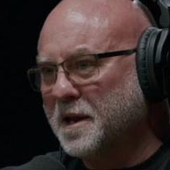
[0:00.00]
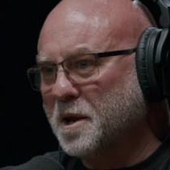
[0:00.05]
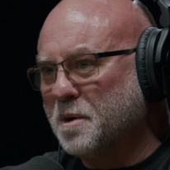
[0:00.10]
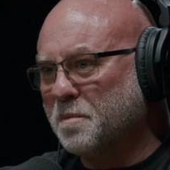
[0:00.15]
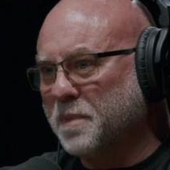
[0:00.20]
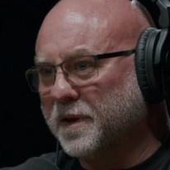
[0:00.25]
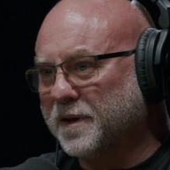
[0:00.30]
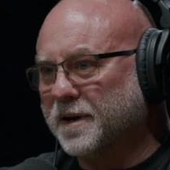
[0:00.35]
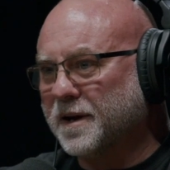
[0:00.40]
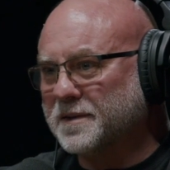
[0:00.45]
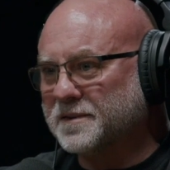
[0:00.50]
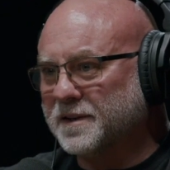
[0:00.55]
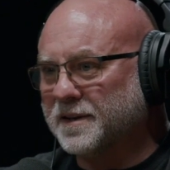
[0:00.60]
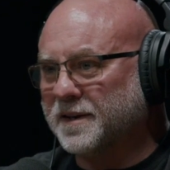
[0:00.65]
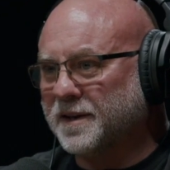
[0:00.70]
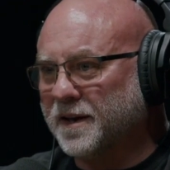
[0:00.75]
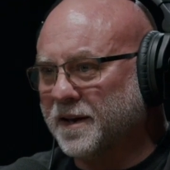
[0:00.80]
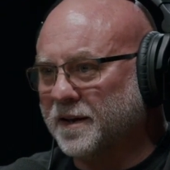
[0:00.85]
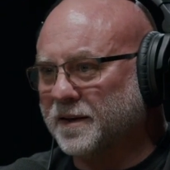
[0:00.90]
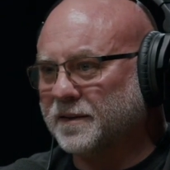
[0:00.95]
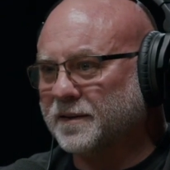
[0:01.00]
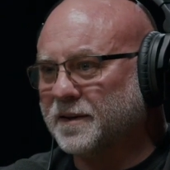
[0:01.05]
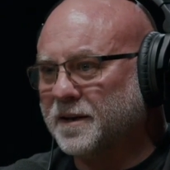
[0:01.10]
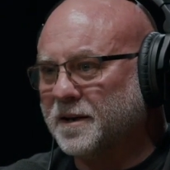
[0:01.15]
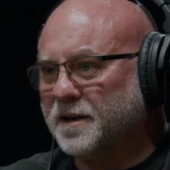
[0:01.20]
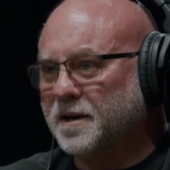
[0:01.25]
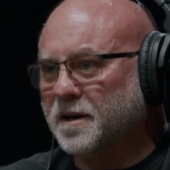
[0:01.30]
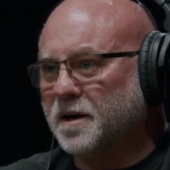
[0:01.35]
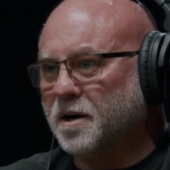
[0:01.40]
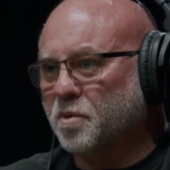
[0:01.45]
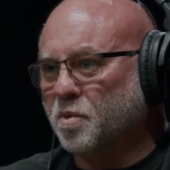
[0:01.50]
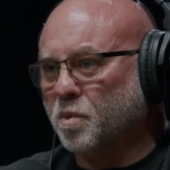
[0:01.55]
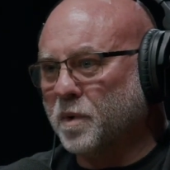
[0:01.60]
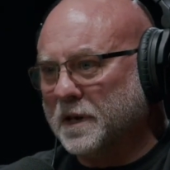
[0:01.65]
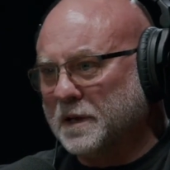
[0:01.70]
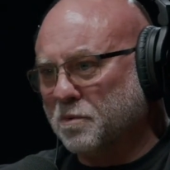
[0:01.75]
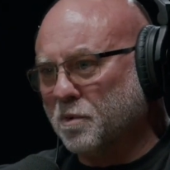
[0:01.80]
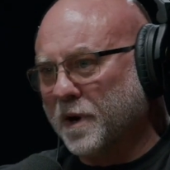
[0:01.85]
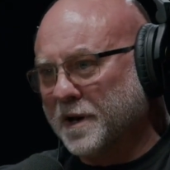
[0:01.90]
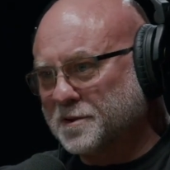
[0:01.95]
because again,
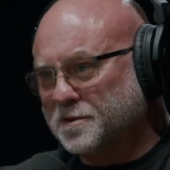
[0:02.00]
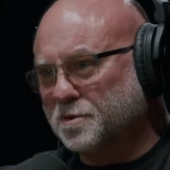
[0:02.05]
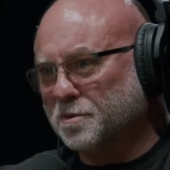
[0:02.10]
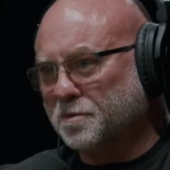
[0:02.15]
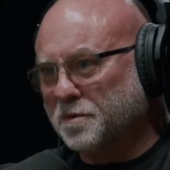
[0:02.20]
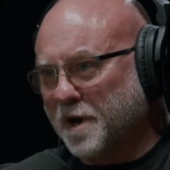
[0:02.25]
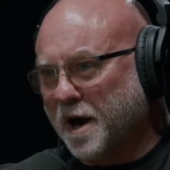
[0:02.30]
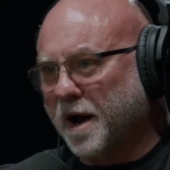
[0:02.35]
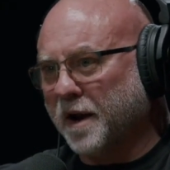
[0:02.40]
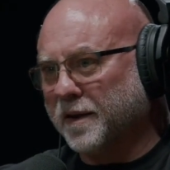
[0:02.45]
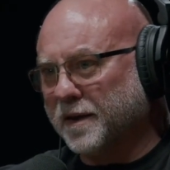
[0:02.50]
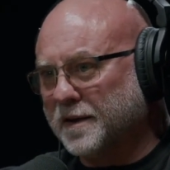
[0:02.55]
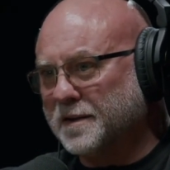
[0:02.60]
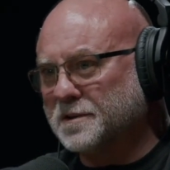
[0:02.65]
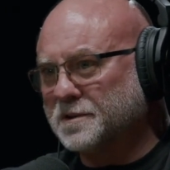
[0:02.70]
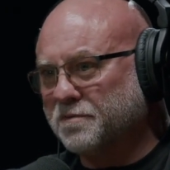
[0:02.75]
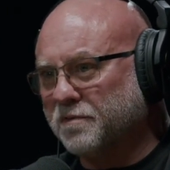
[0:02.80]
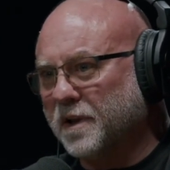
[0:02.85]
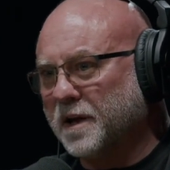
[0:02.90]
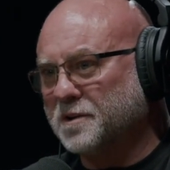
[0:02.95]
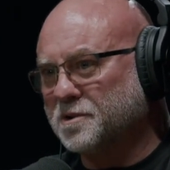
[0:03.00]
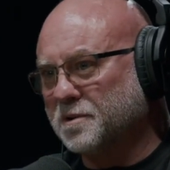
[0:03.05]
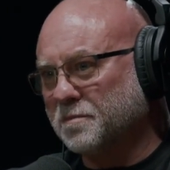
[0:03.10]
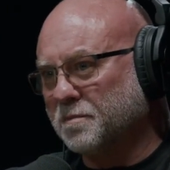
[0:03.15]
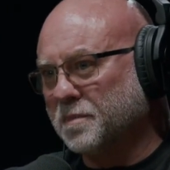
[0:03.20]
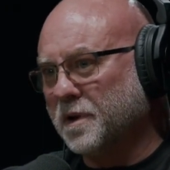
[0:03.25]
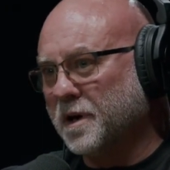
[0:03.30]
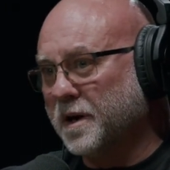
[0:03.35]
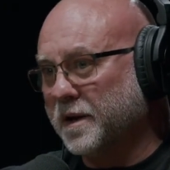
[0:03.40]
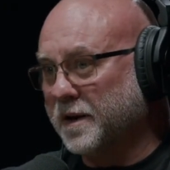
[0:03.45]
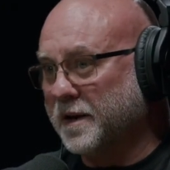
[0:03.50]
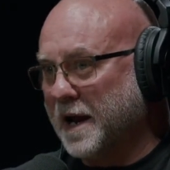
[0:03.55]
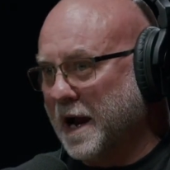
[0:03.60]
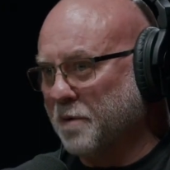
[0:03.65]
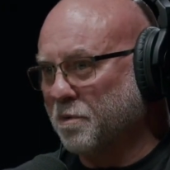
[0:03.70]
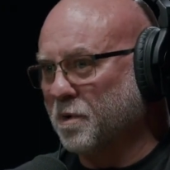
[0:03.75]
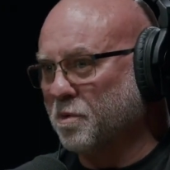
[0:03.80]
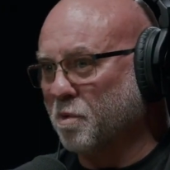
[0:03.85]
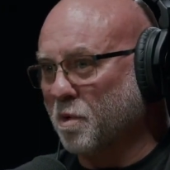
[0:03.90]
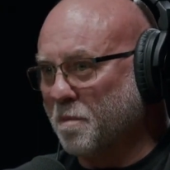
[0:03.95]
we wrestle not against flesh and blood. That's and right. I
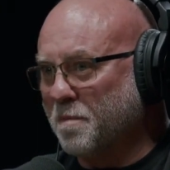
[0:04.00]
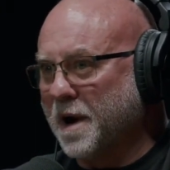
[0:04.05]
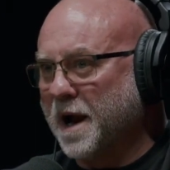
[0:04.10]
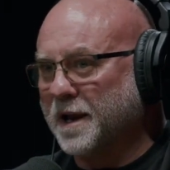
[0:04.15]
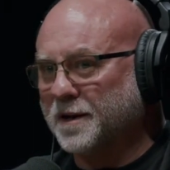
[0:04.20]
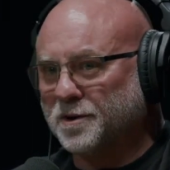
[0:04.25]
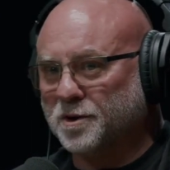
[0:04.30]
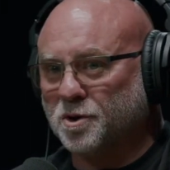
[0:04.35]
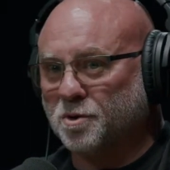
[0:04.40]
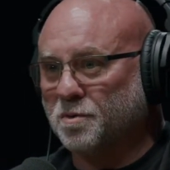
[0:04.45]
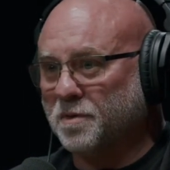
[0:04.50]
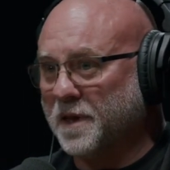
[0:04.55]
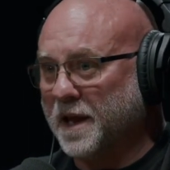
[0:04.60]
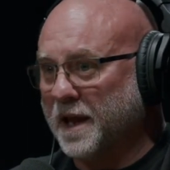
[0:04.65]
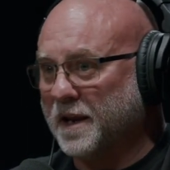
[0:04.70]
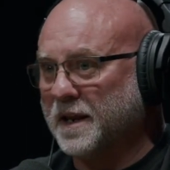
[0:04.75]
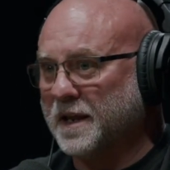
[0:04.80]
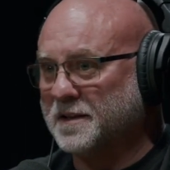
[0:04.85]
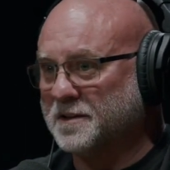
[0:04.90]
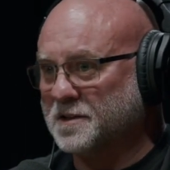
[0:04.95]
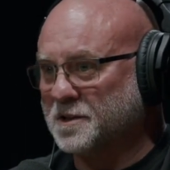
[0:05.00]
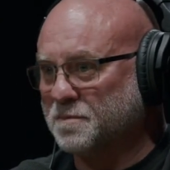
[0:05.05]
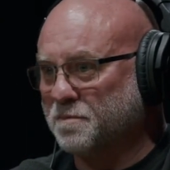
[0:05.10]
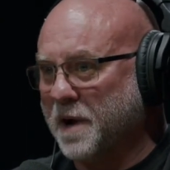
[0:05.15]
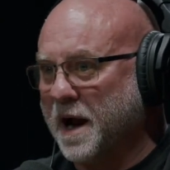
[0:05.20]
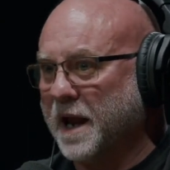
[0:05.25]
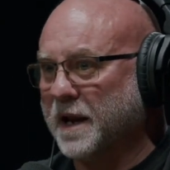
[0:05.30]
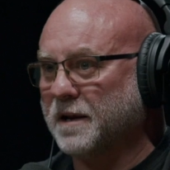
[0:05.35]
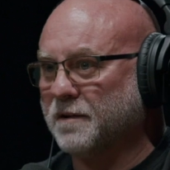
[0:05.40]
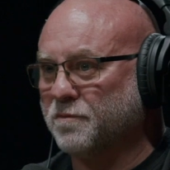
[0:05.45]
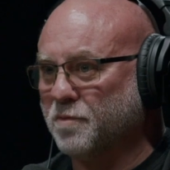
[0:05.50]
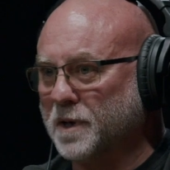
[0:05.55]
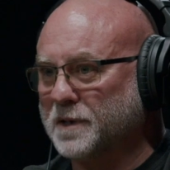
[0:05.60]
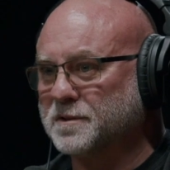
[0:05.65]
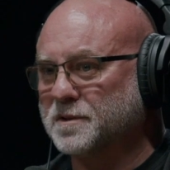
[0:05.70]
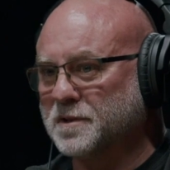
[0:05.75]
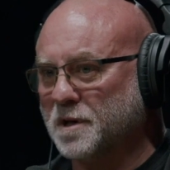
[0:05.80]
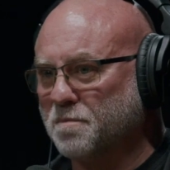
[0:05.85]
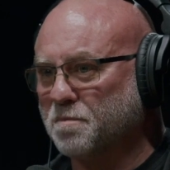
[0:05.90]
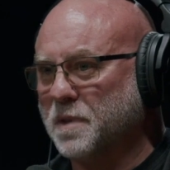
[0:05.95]
would remind you that, in spite of what
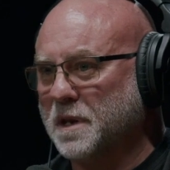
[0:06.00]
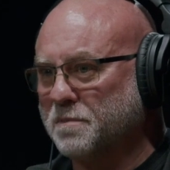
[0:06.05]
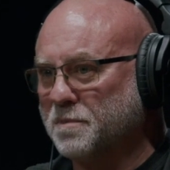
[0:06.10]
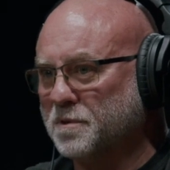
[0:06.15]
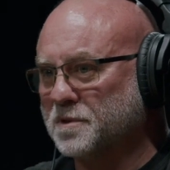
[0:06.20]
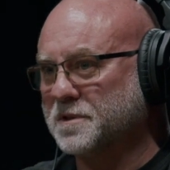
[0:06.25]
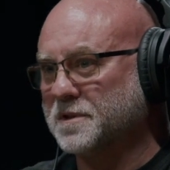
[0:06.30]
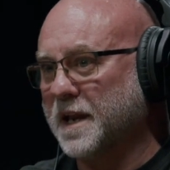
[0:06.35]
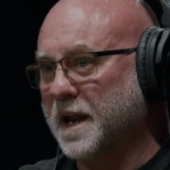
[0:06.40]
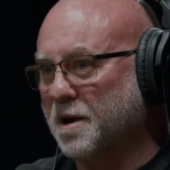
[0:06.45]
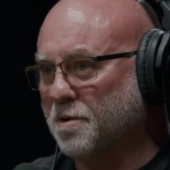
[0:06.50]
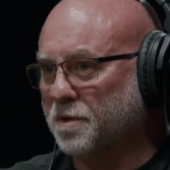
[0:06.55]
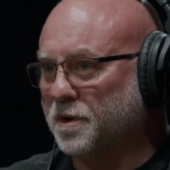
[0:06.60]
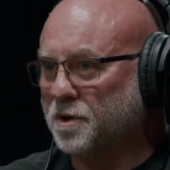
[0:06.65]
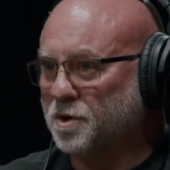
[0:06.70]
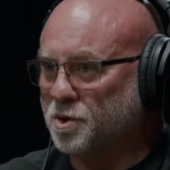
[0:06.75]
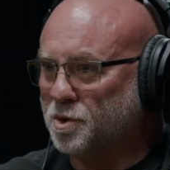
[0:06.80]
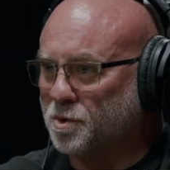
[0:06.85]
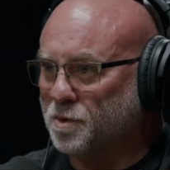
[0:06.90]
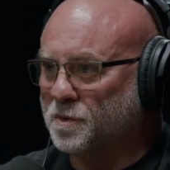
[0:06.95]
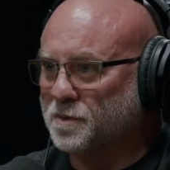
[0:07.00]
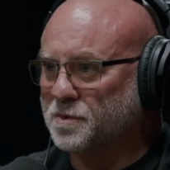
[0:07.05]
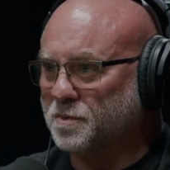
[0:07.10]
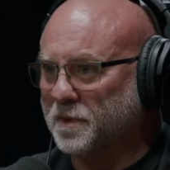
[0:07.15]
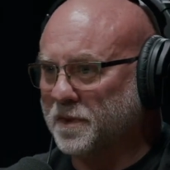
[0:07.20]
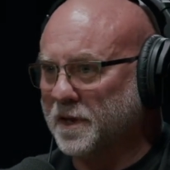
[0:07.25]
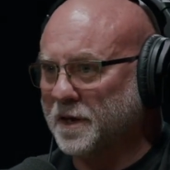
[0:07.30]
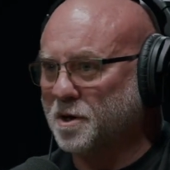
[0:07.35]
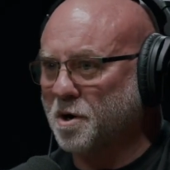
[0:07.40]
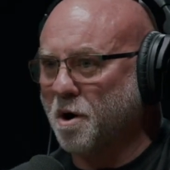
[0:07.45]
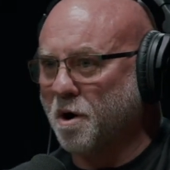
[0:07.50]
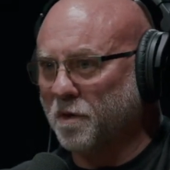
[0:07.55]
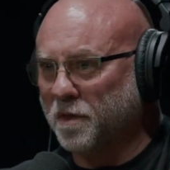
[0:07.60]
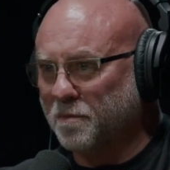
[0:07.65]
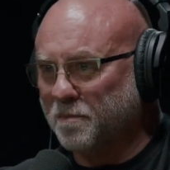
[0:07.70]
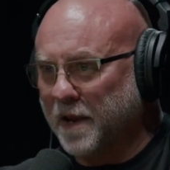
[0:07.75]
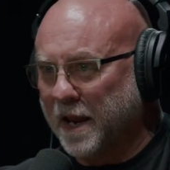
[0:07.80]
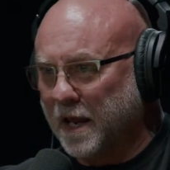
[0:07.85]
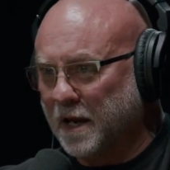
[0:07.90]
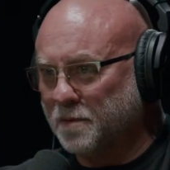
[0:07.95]
some people say on the news when they call
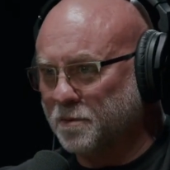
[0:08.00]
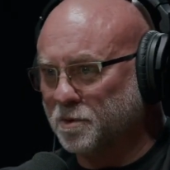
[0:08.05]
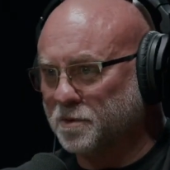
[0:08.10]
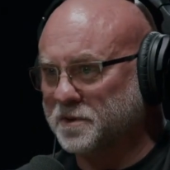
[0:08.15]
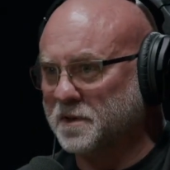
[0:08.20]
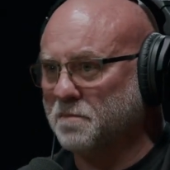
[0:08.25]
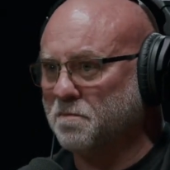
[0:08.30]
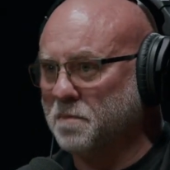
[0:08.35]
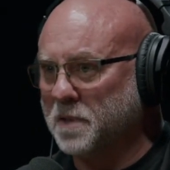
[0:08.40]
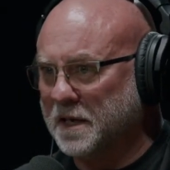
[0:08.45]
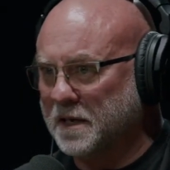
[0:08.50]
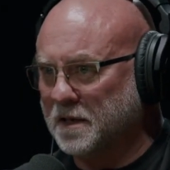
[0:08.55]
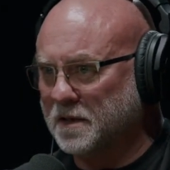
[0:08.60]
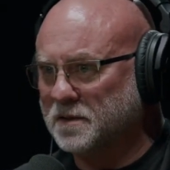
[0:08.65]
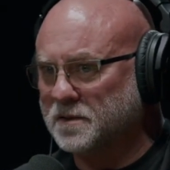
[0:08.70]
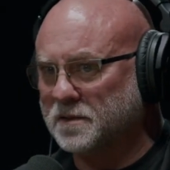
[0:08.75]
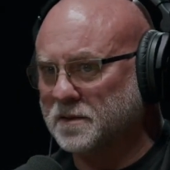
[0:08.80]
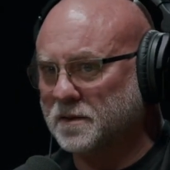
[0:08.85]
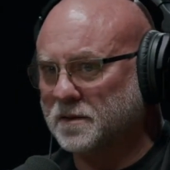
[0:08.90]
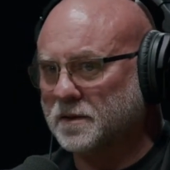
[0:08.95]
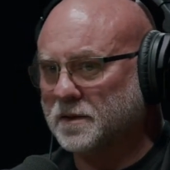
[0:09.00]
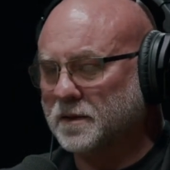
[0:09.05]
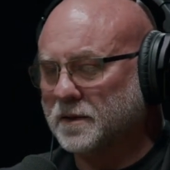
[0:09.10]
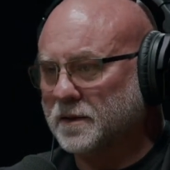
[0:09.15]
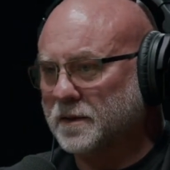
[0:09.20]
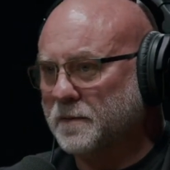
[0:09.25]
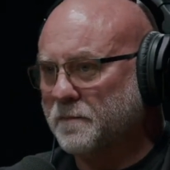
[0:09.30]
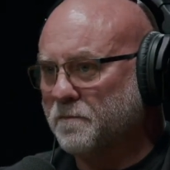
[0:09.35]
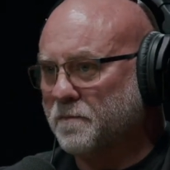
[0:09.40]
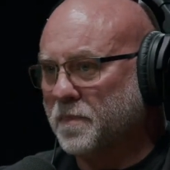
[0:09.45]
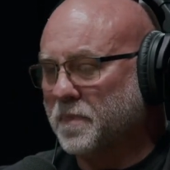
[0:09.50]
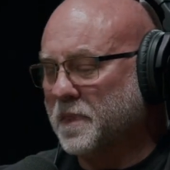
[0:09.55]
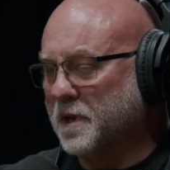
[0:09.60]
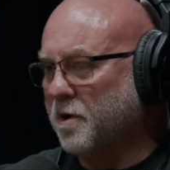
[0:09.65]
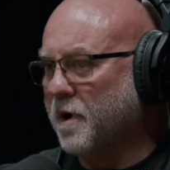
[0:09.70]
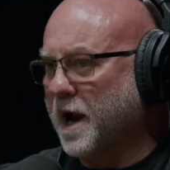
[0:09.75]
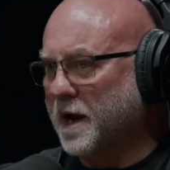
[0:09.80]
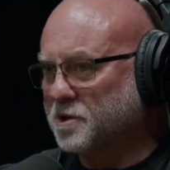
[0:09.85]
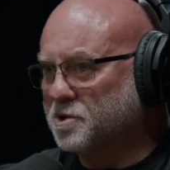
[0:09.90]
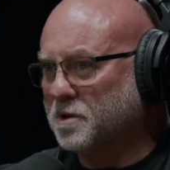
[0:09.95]
them animals and beasts, they're
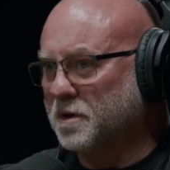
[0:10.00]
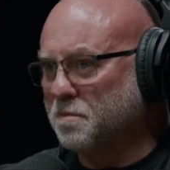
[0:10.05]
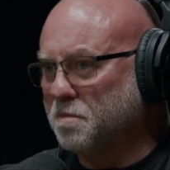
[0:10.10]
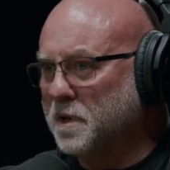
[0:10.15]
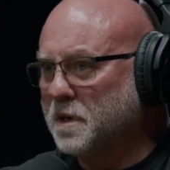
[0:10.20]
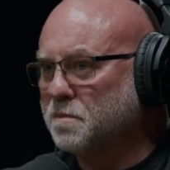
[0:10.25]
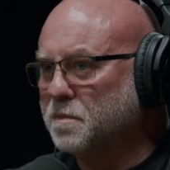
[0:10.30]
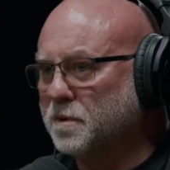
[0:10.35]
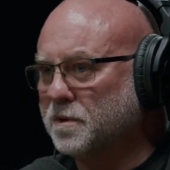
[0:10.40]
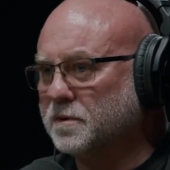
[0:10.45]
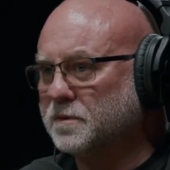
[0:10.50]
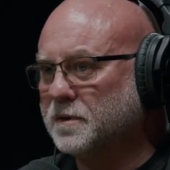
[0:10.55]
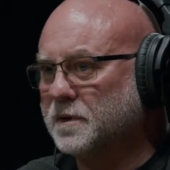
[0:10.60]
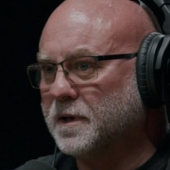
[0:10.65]
actually people.